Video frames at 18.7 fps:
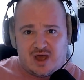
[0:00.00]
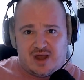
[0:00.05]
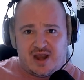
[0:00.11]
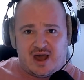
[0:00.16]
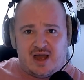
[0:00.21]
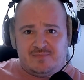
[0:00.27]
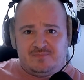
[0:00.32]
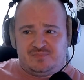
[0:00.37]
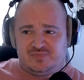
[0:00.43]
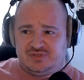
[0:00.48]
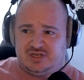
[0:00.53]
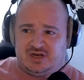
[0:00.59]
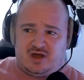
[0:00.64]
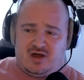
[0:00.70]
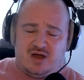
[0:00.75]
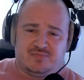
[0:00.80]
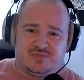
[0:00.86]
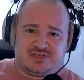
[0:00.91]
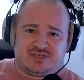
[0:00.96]
and
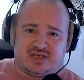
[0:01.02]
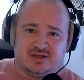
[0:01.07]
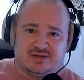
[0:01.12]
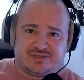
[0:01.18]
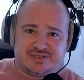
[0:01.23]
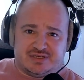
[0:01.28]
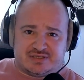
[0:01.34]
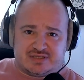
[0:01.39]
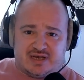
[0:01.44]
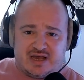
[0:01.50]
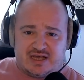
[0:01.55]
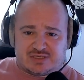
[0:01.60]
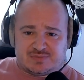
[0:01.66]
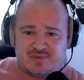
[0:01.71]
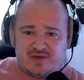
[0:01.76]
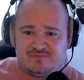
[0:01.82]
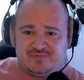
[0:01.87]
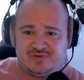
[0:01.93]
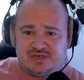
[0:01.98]
I'm as guilty as the next
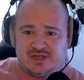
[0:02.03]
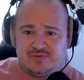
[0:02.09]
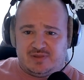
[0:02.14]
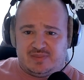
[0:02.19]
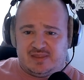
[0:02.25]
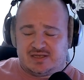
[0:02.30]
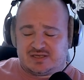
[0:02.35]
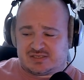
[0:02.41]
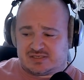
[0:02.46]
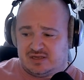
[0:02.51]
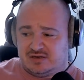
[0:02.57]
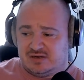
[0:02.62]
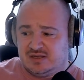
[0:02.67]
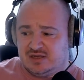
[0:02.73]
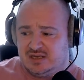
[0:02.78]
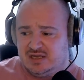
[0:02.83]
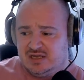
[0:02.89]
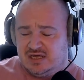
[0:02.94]
man for doing this, and